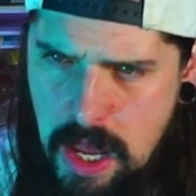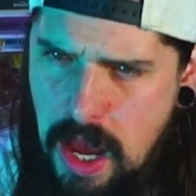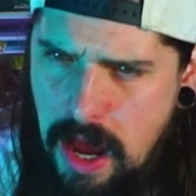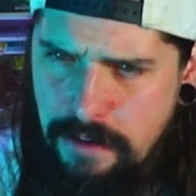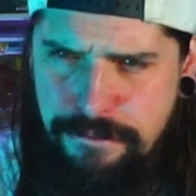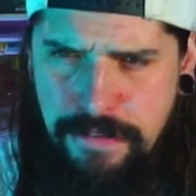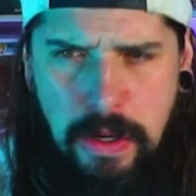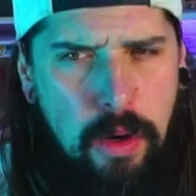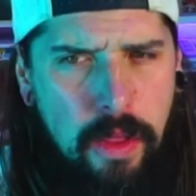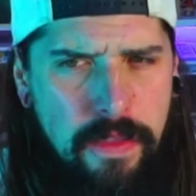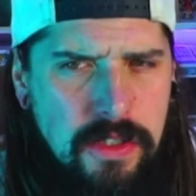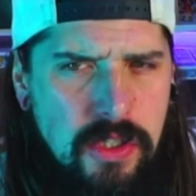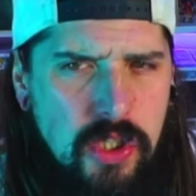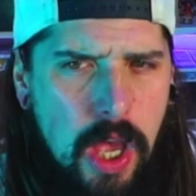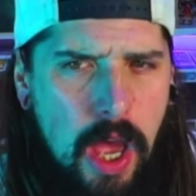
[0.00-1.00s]
I feel like
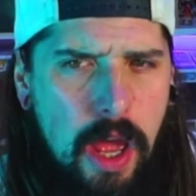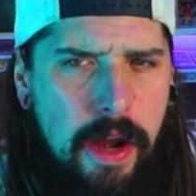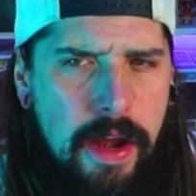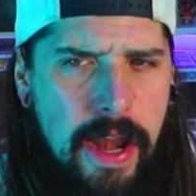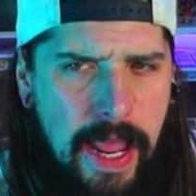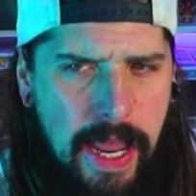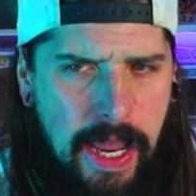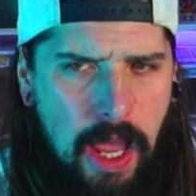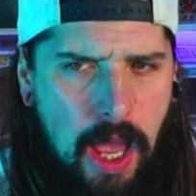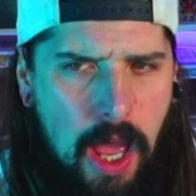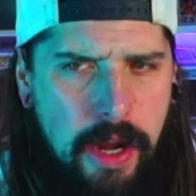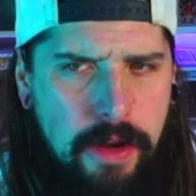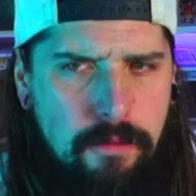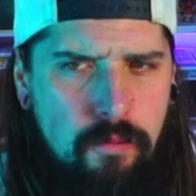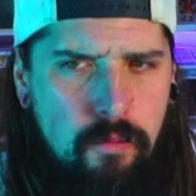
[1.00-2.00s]
there's
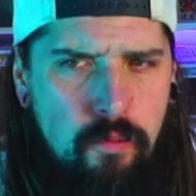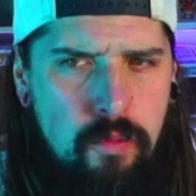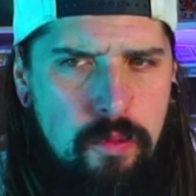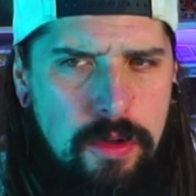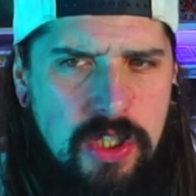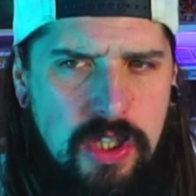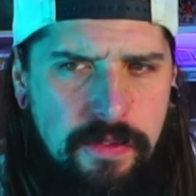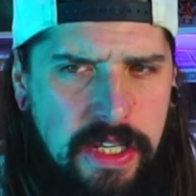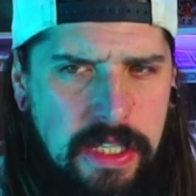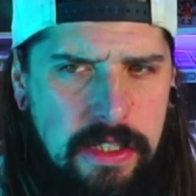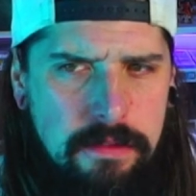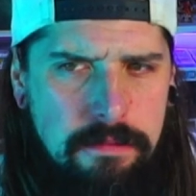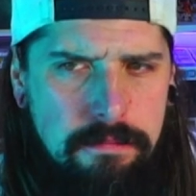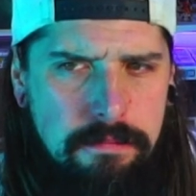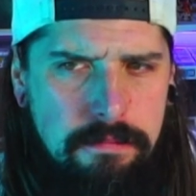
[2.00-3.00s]
something
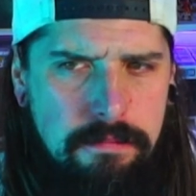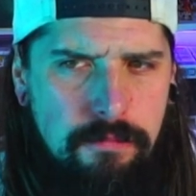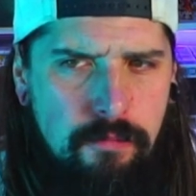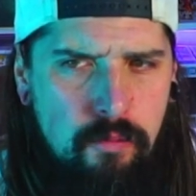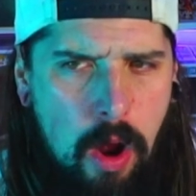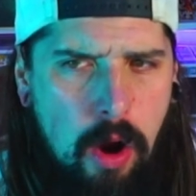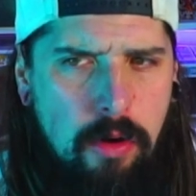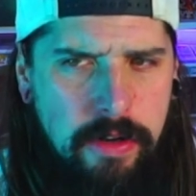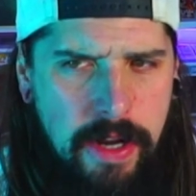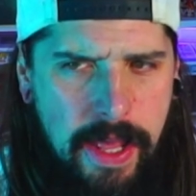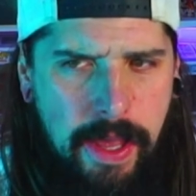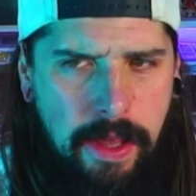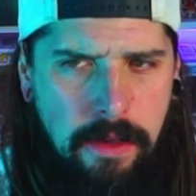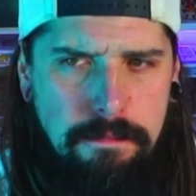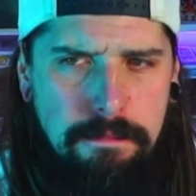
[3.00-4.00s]
wrong
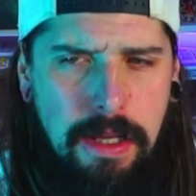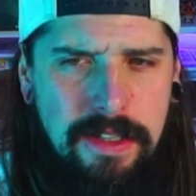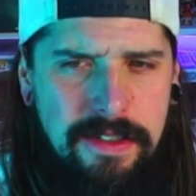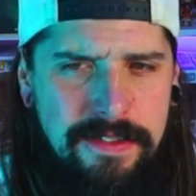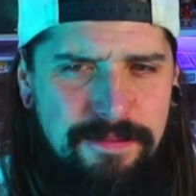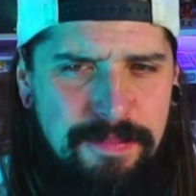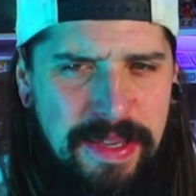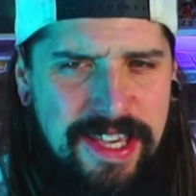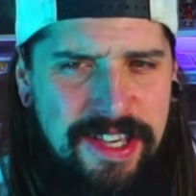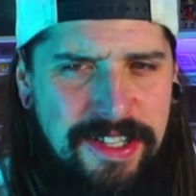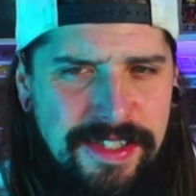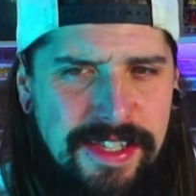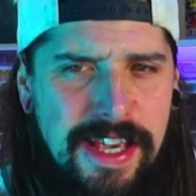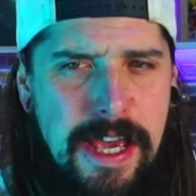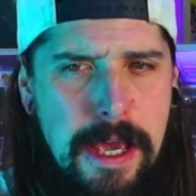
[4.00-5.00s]
there
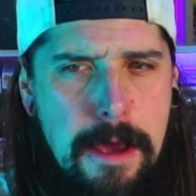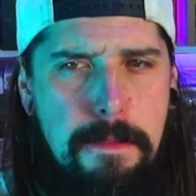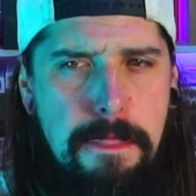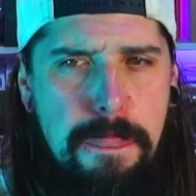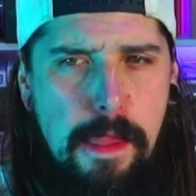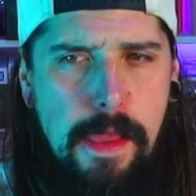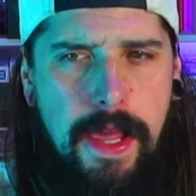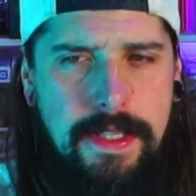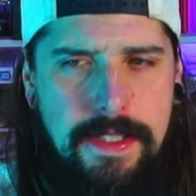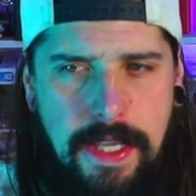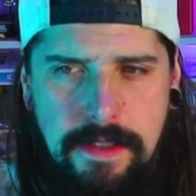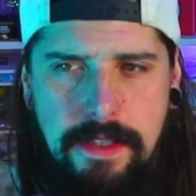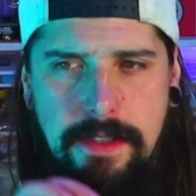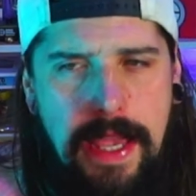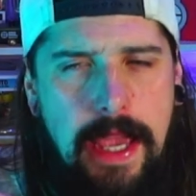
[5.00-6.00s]
because it
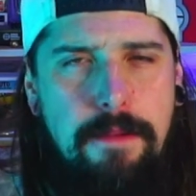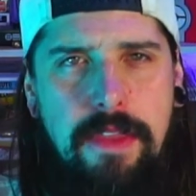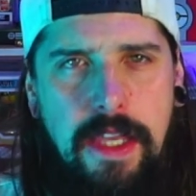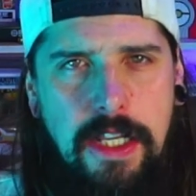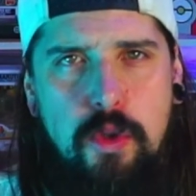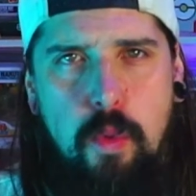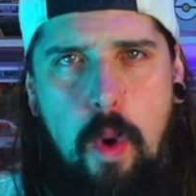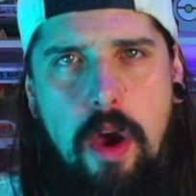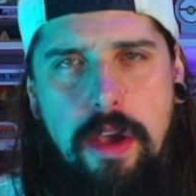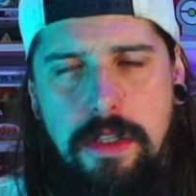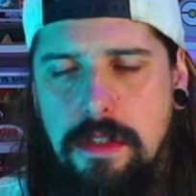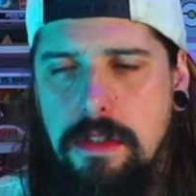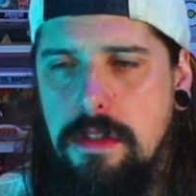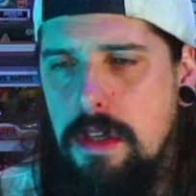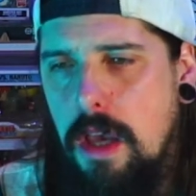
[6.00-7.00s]
says the same thing
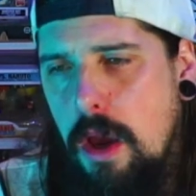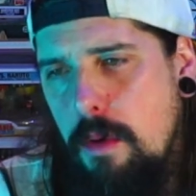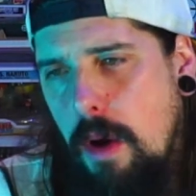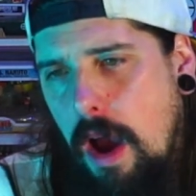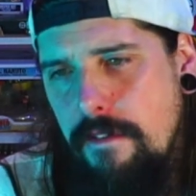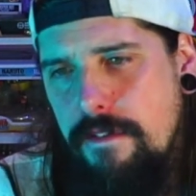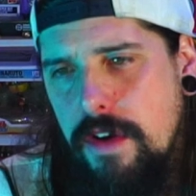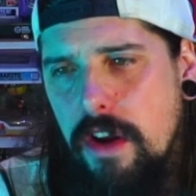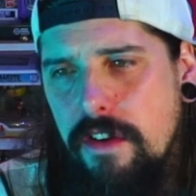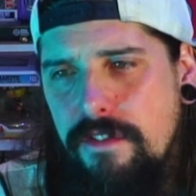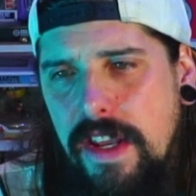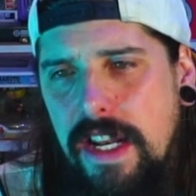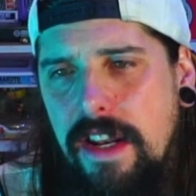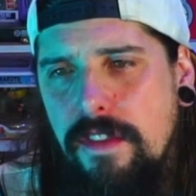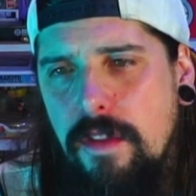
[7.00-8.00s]
twice. So I've got a
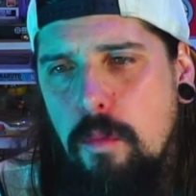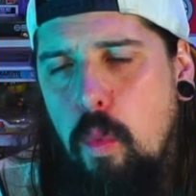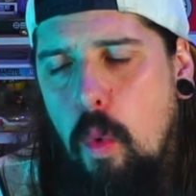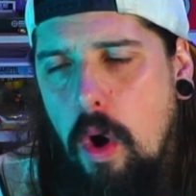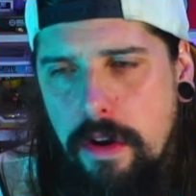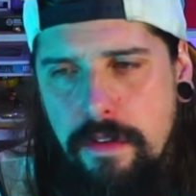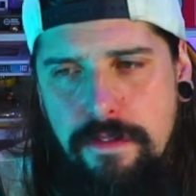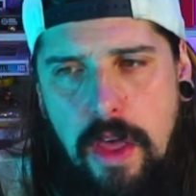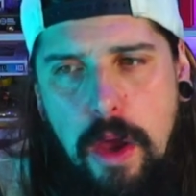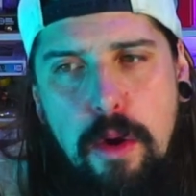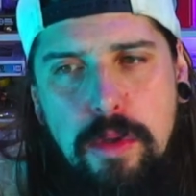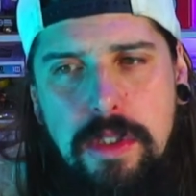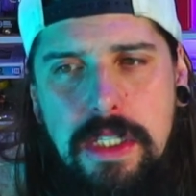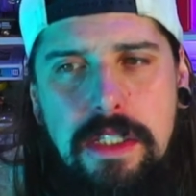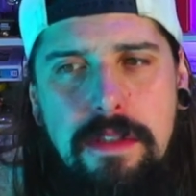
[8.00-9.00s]
feeling that one of
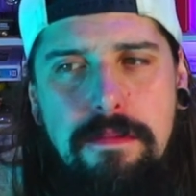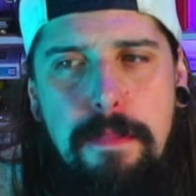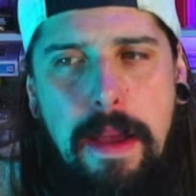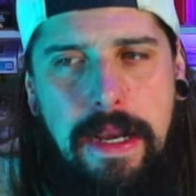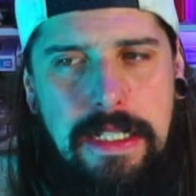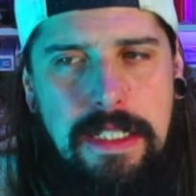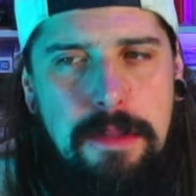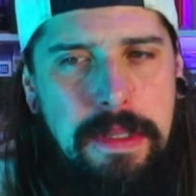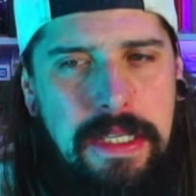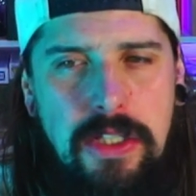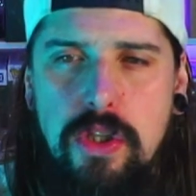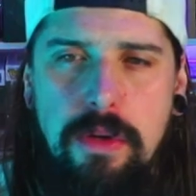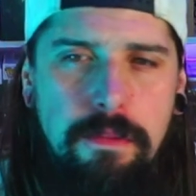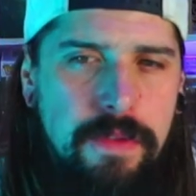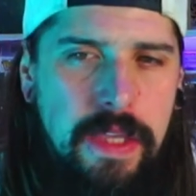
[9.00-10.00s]
those is meant to be
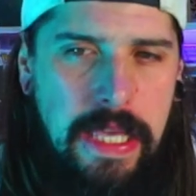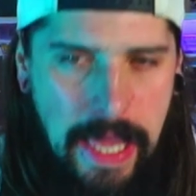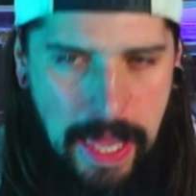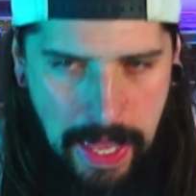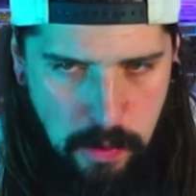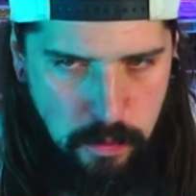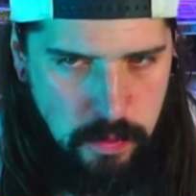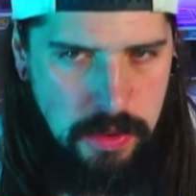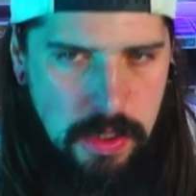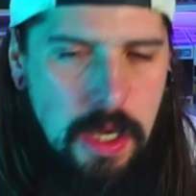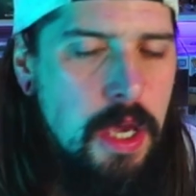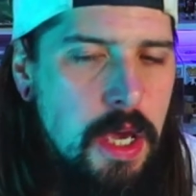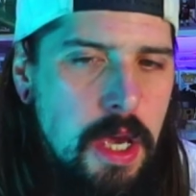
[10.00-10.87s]
something else.